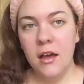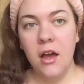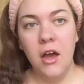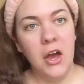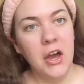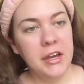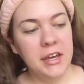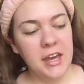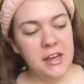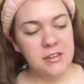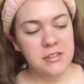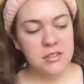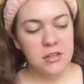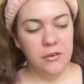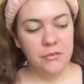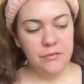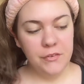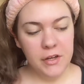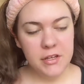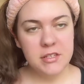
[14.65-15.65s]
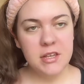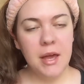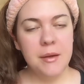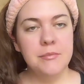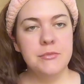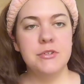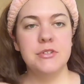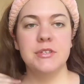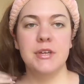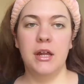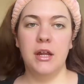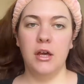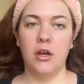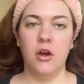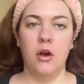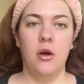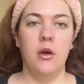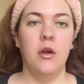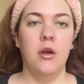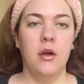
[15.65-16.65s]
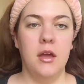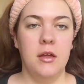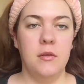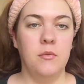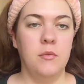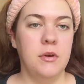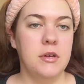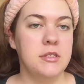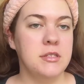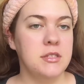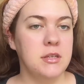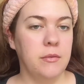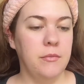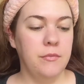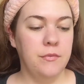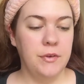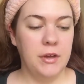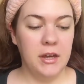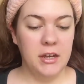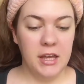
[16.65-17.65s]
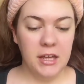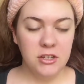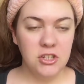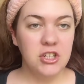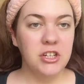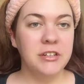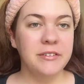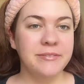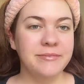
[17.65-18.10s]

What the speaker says: Okay, so first I'm just going to go in with some foundation